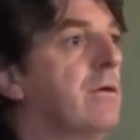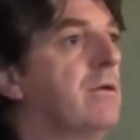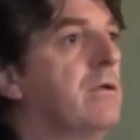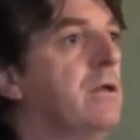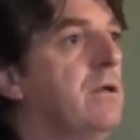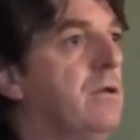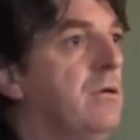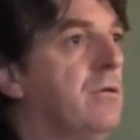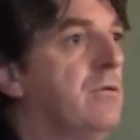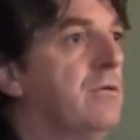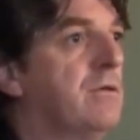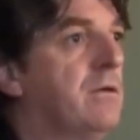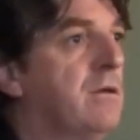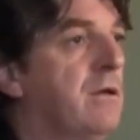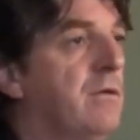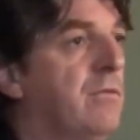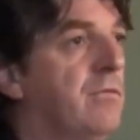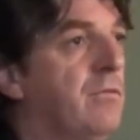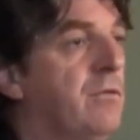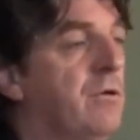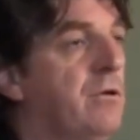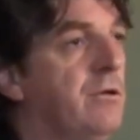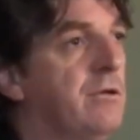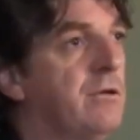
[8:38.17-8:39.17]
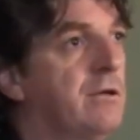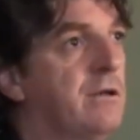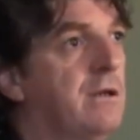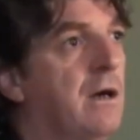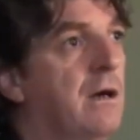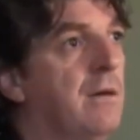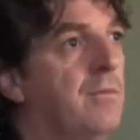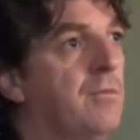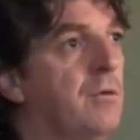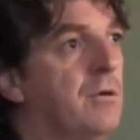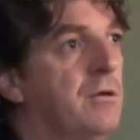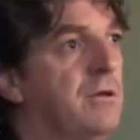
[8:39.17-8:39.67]
if we're using
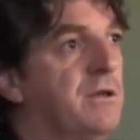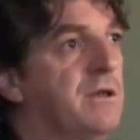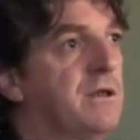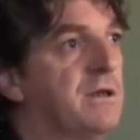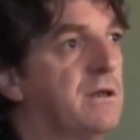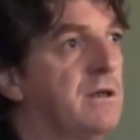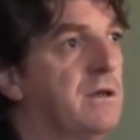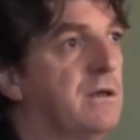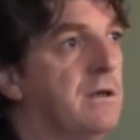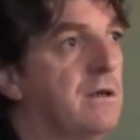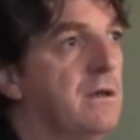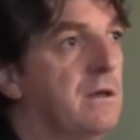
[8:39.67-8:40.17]
Hubbard's